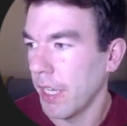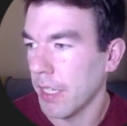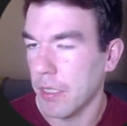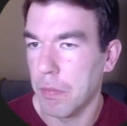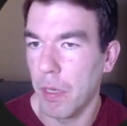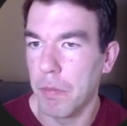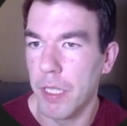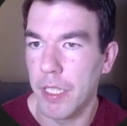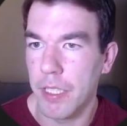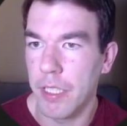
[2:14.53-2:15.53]
next
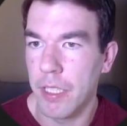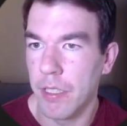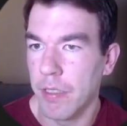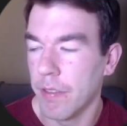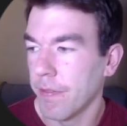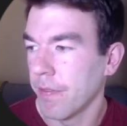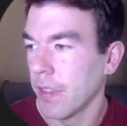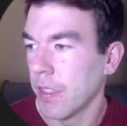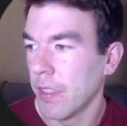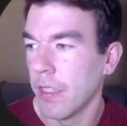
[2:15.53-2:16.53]
public
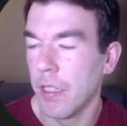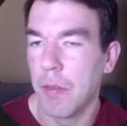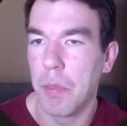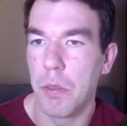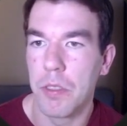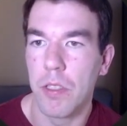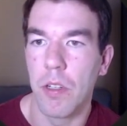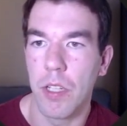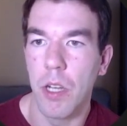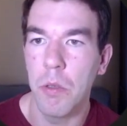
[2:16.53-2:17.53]

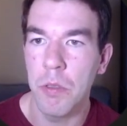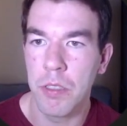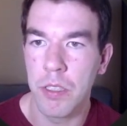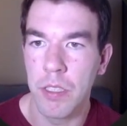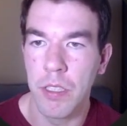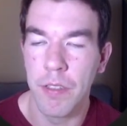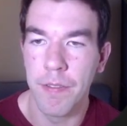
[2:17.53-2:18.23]
posthog host,